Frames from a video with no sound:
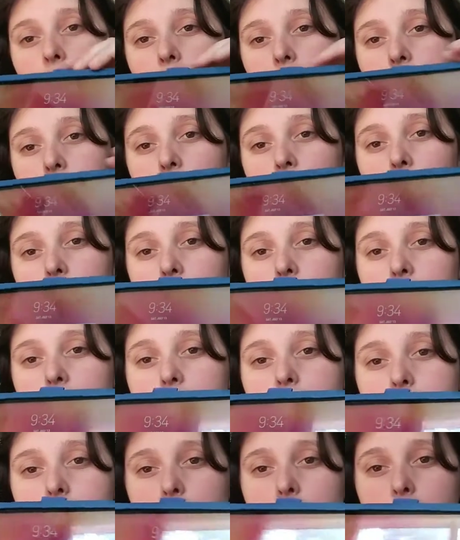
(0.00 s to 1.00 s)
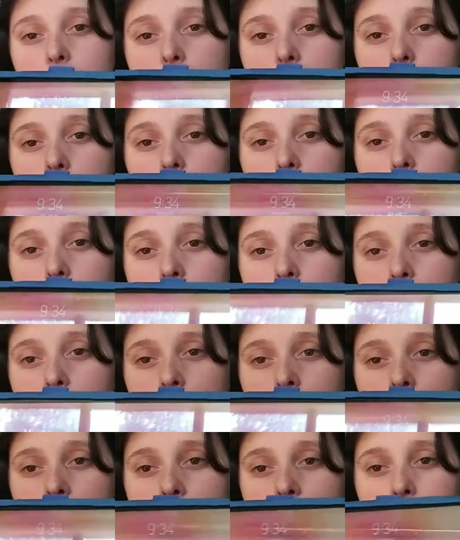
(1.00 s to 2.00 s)
so this is the
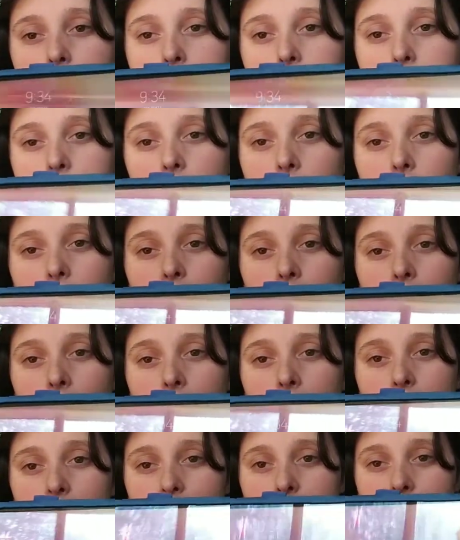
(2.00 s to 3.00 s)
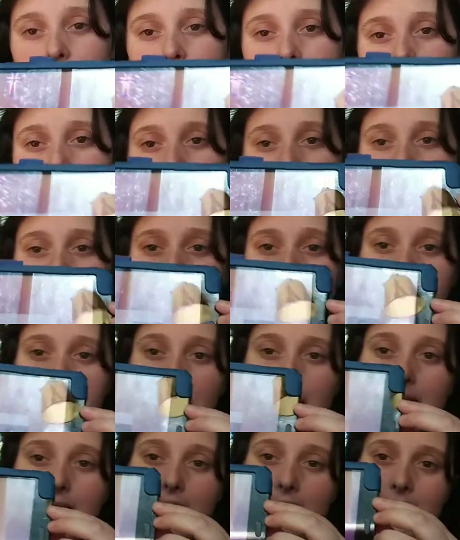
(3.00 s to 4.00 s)
Samsung Galaxy Tab
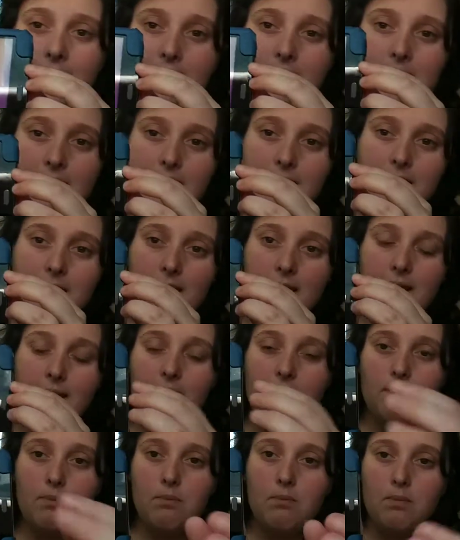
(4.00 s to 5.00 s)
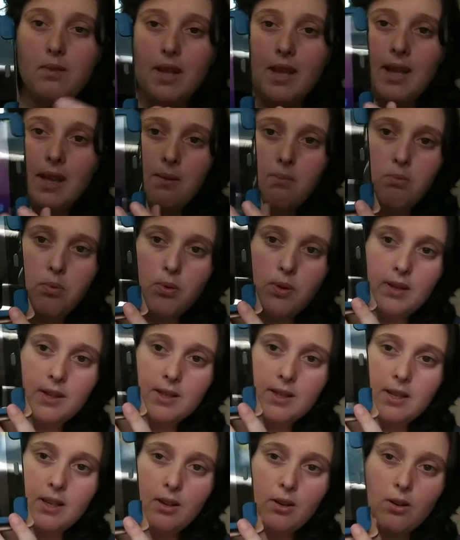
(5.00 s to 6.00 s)

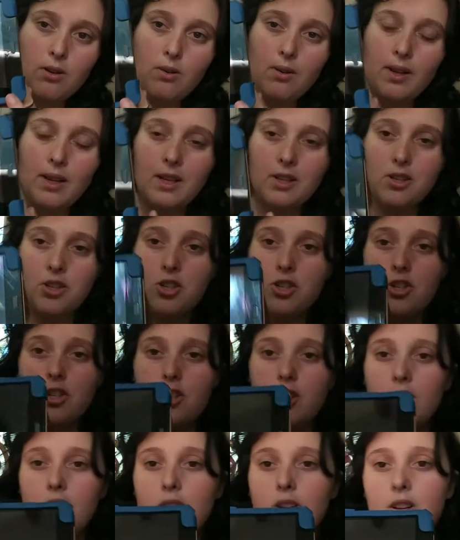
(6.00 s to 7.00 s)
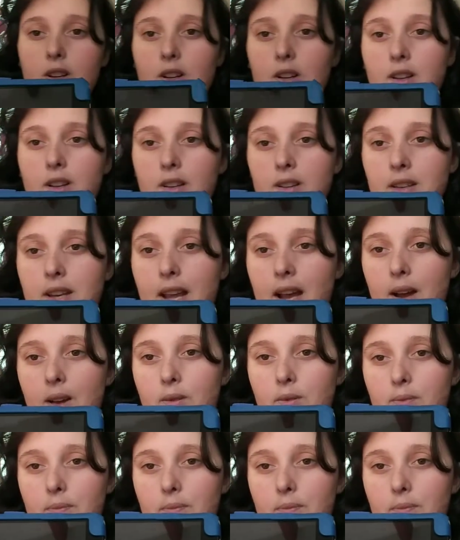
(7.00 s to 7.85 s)
8.0 inch. Now,